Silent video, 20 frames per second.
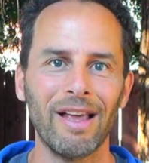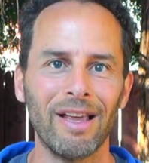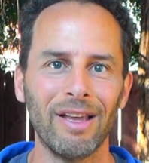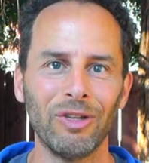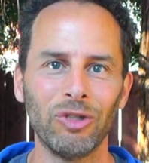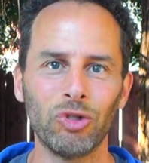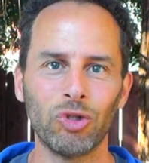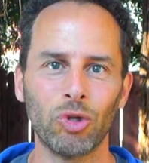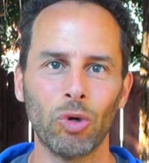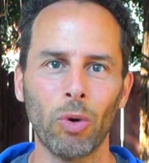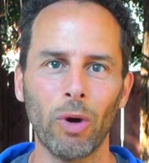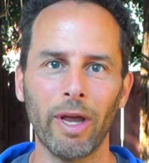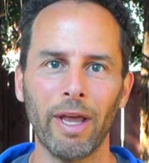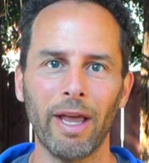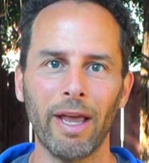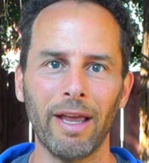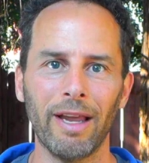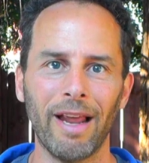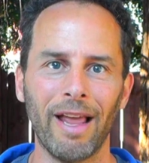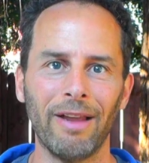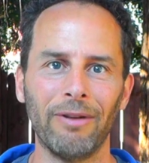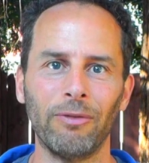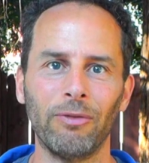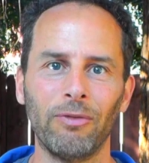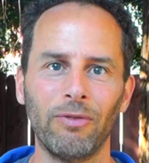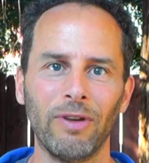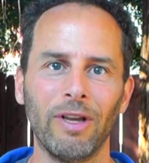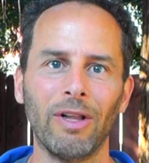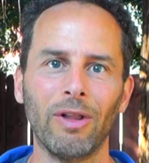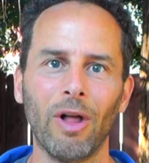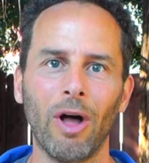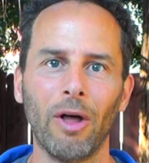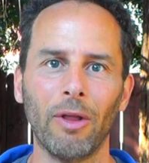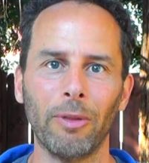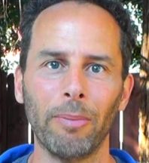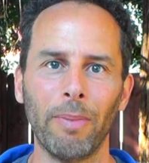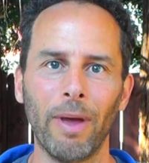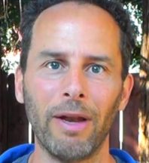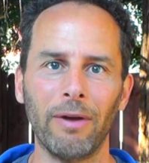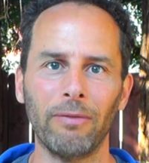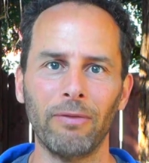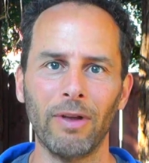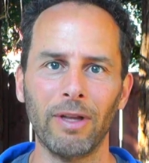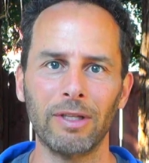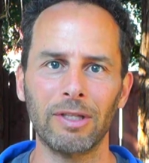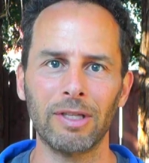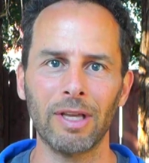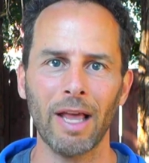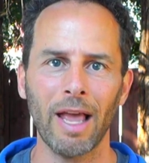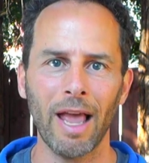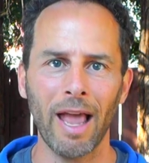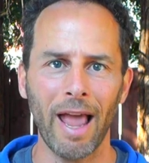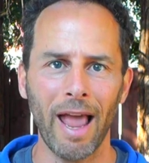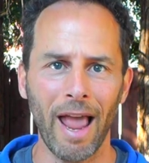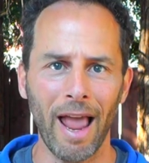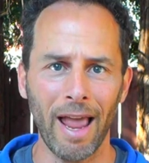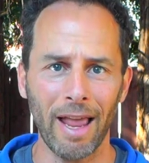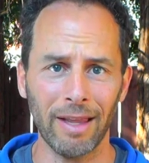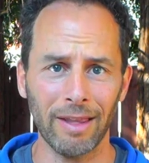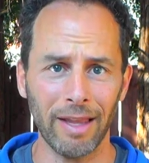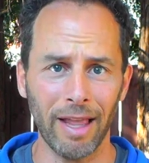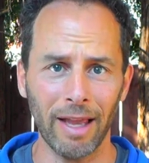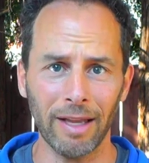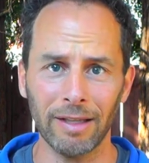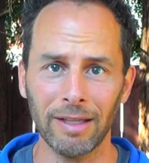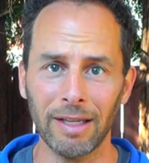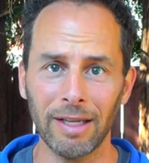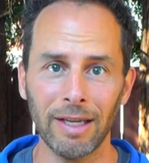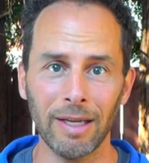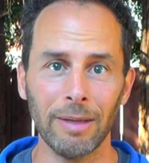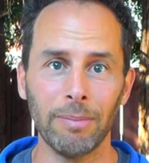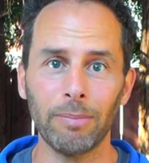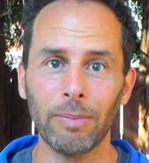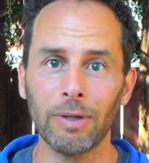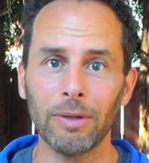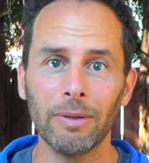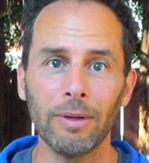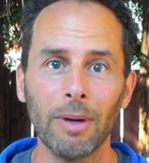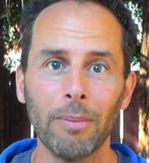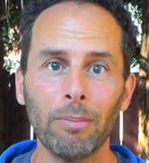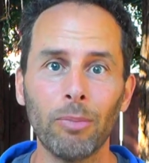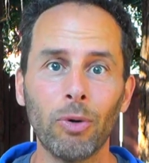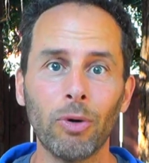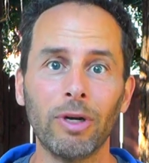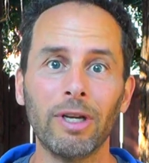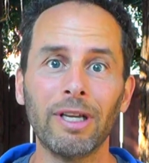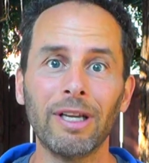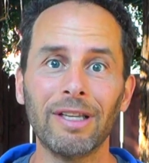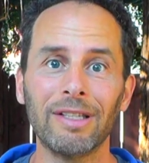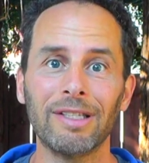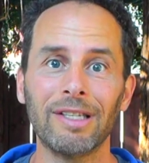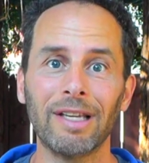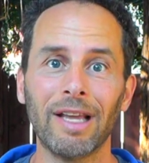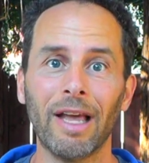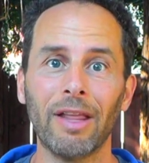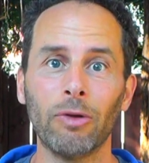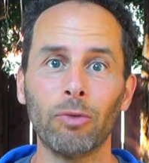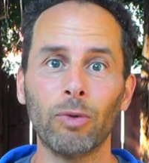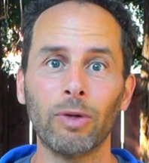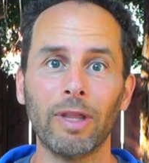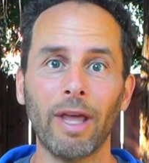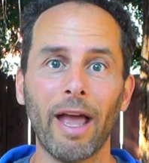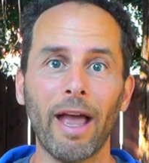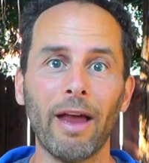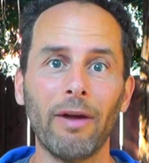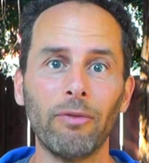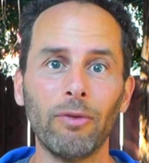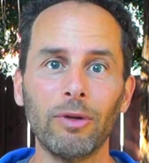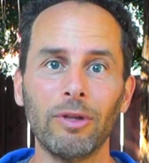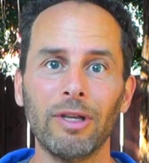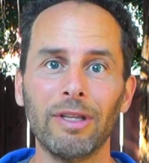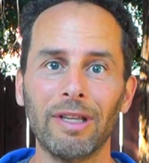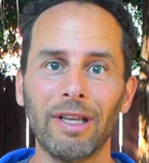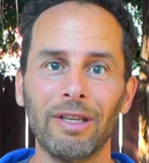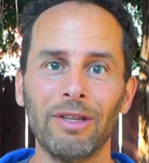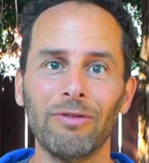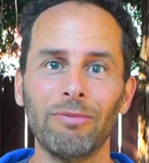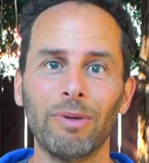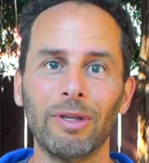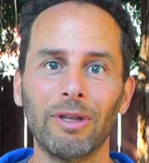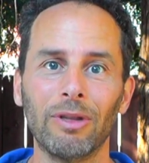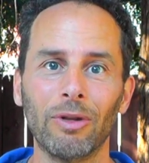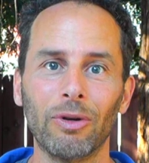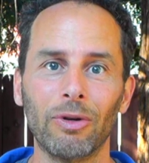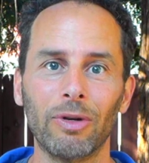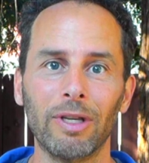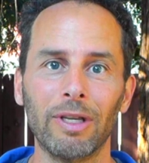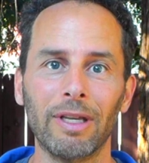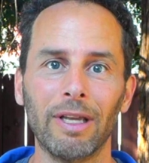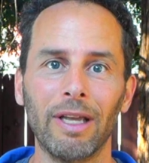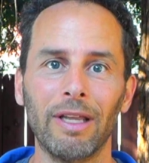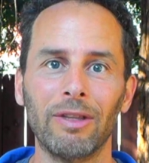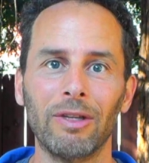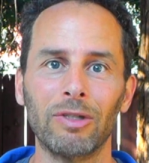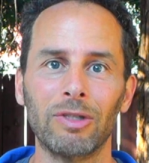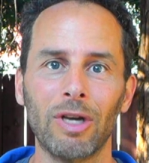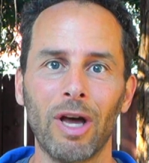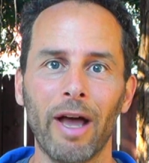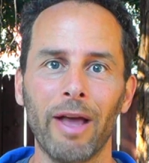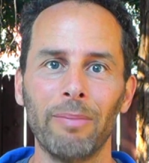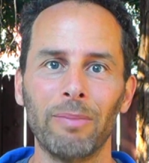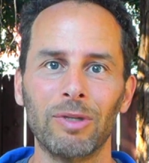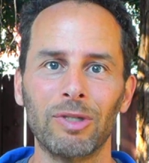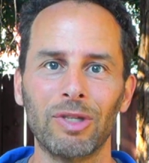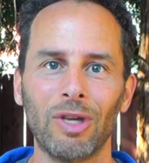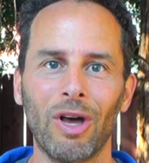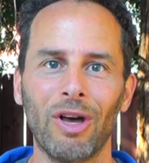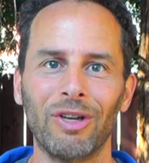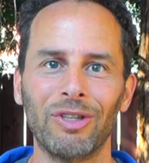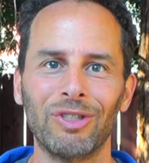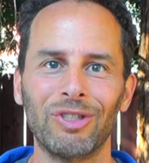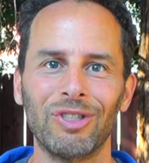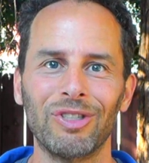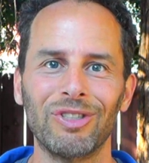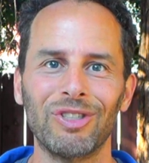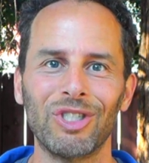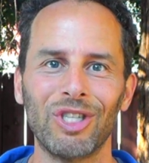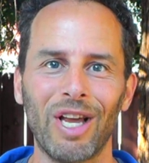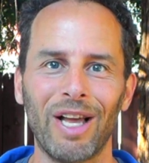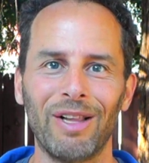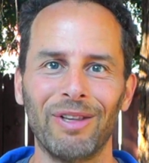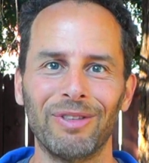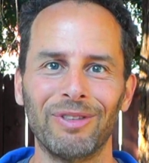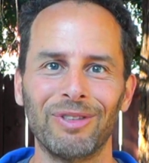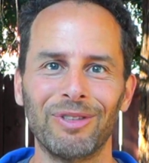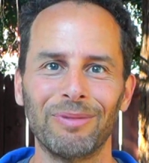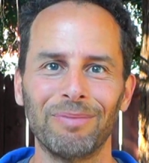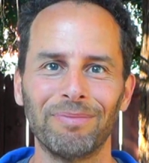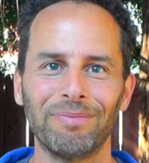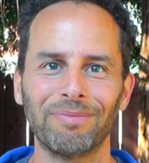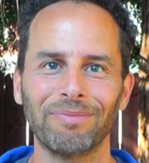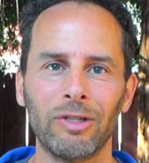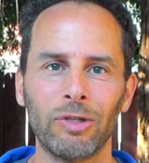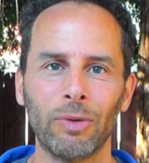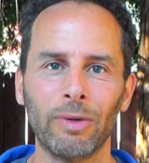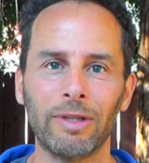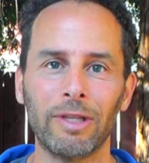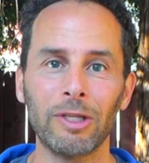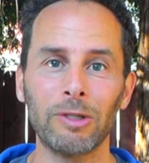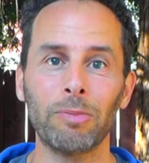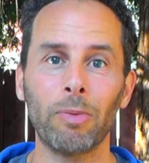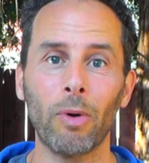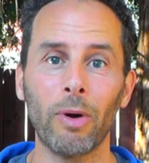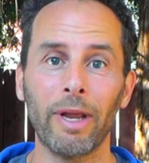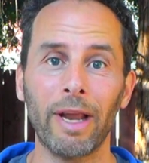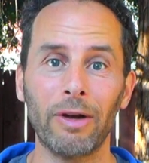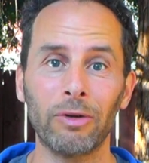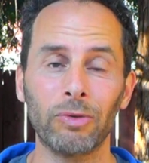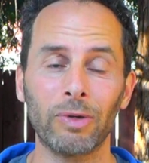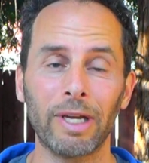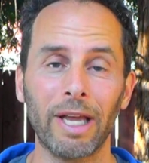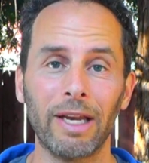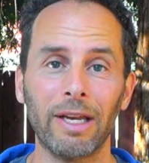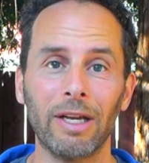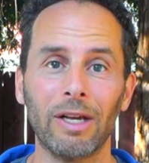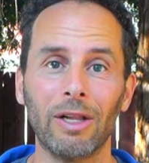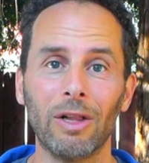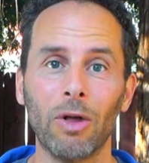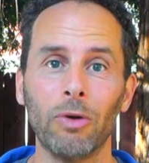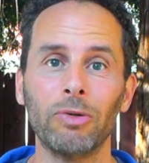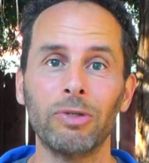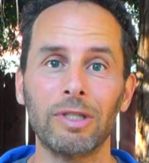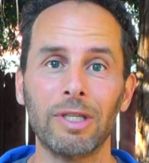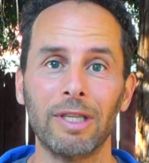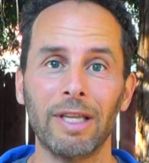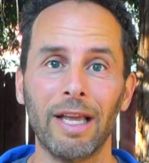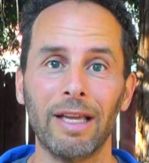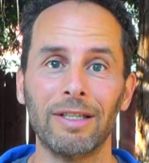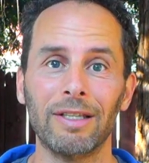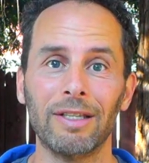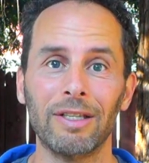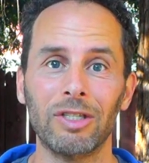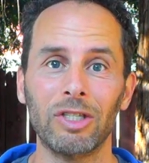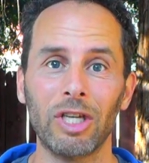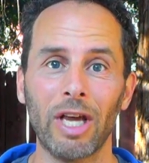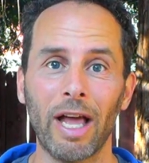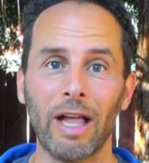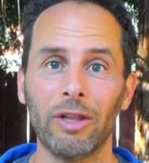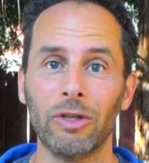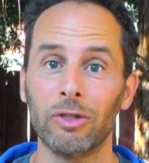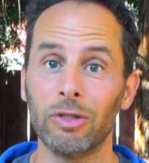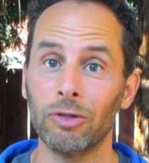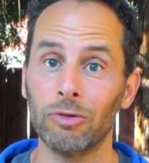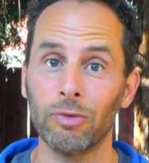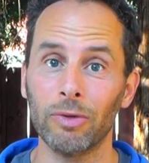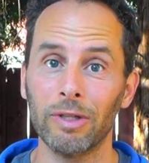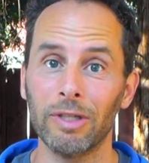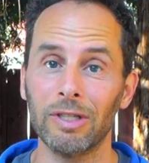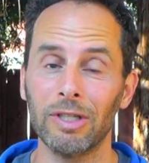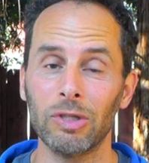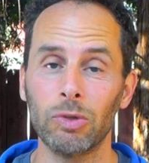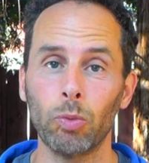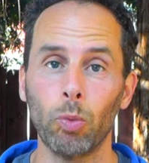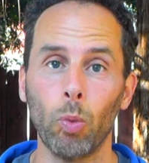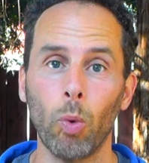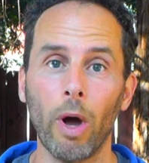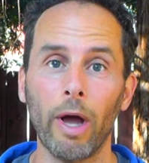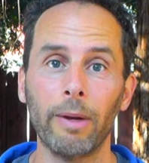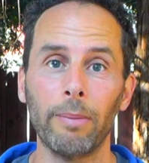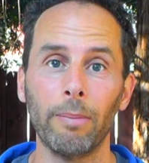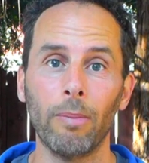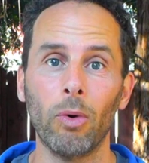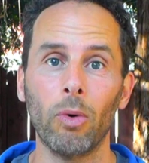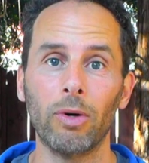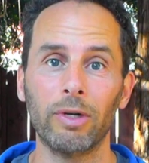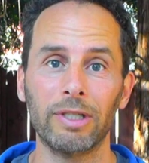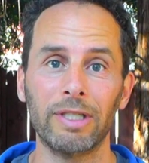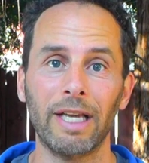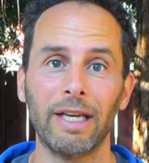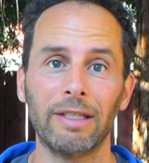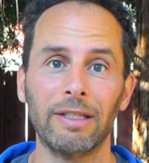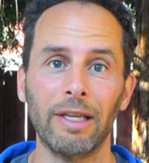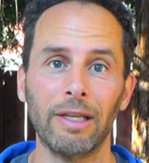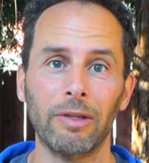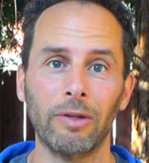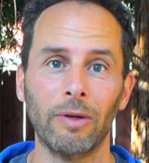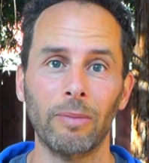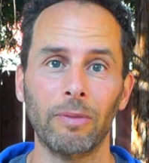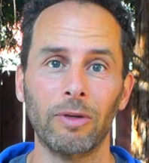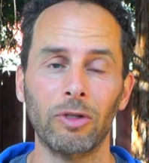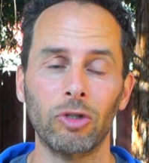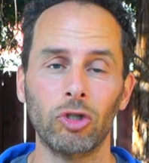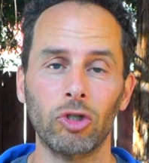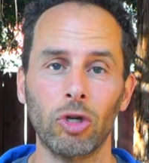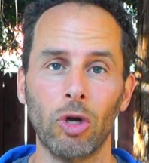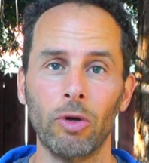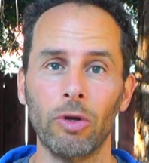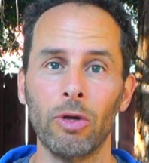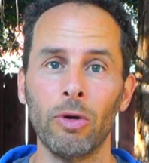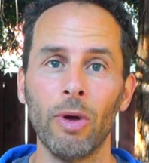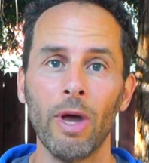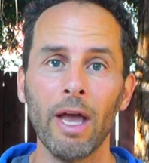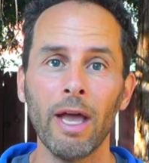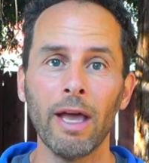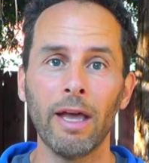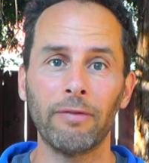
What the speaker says: enjoy it, and feel all the benefits, and then keep putting it together with everything that you've been learning in the Thai massage challenge. So at this point, as we're getting close to the end of the challenge, is really just one more technique that I'm going to show you.